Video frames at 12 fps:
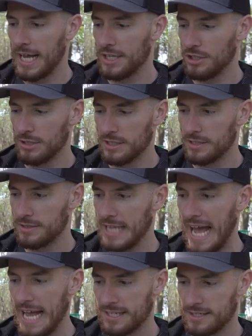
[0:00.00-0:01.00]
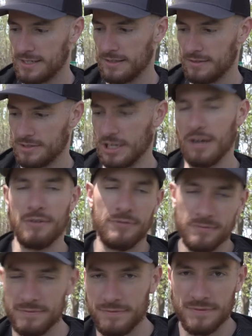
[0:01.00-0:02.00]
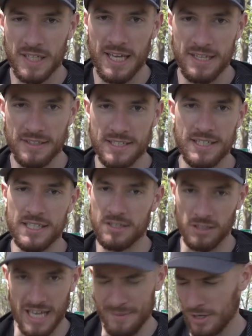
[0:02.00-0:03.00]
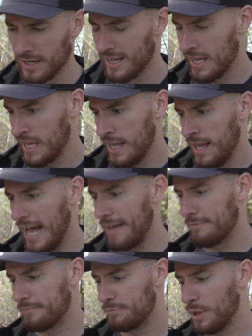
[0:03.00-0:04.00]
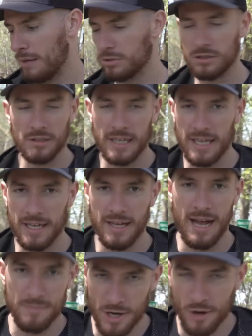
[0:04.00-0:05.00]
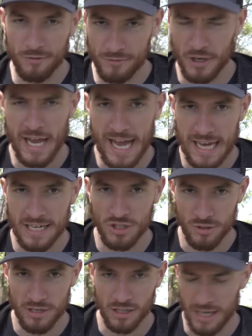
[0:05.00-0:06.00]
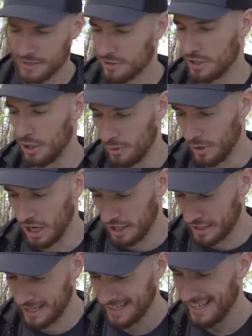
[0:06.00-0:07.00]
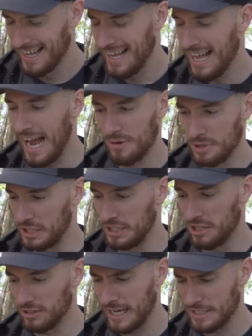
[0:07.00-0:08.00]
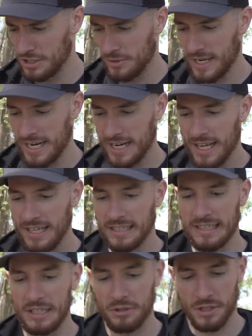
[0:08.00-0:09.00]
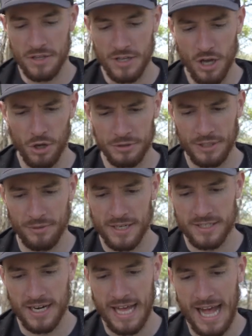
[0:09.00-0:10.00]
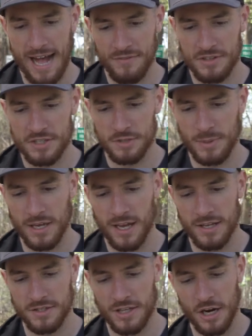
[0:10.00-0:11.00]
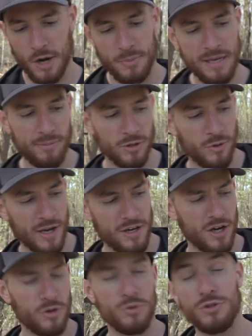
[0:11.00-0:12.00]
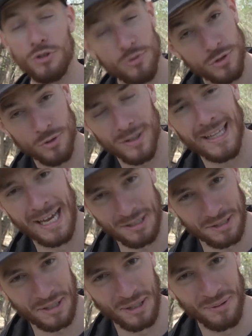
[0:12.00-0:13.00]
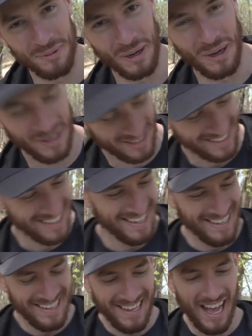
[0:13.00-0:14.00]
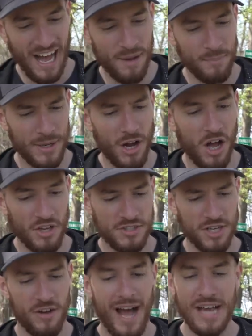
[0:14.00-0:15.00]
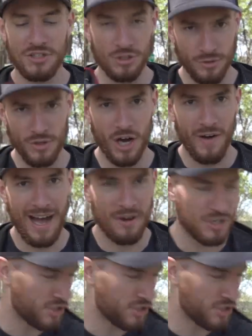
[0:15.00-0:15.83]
You can test, so disclaimer. I'm known for hating doing electrical work. I really don't like doing it. Literally, the only reason I have this is because there are people who I know who do electrical work. But also, I do know how to